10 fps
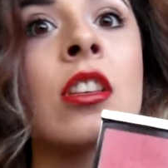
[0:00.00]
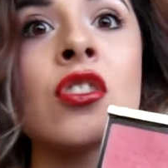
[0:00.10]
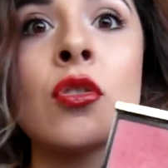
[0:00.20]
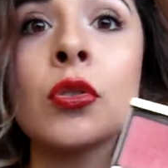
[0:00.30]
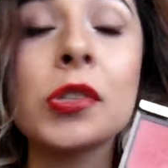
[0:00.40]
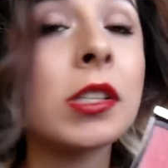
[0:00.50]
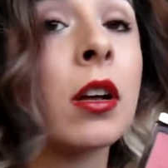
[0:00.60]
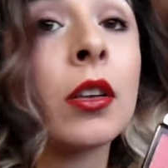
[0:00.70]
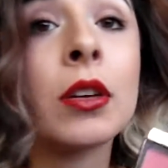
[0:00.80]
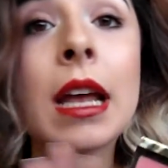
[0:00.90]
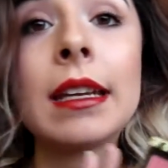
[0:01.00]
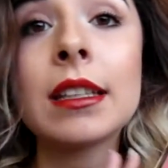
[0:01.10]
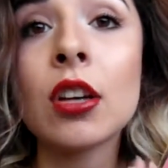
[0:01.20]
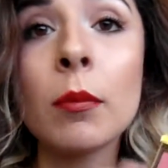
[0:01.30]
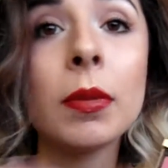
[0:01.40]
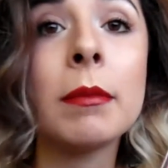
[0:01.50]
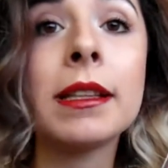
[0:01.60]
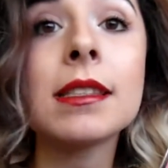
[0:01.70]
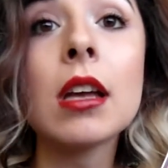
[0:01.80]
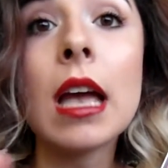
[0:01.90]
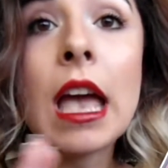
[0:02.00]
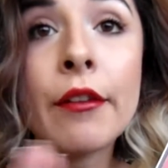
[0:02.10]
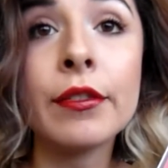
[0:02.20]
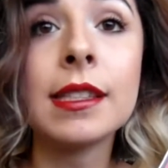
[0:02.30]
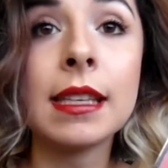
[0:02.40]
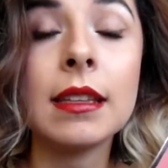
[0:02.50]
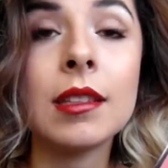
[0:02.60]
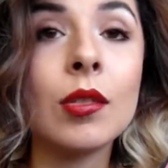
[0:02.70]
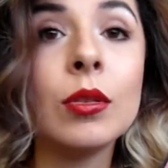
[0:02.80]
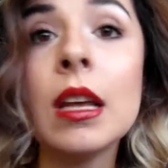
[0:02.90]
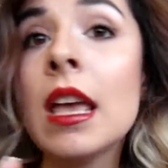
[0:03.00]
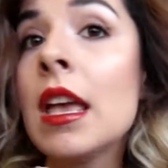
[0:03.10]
such a gorgeous color and it complements every skin tone.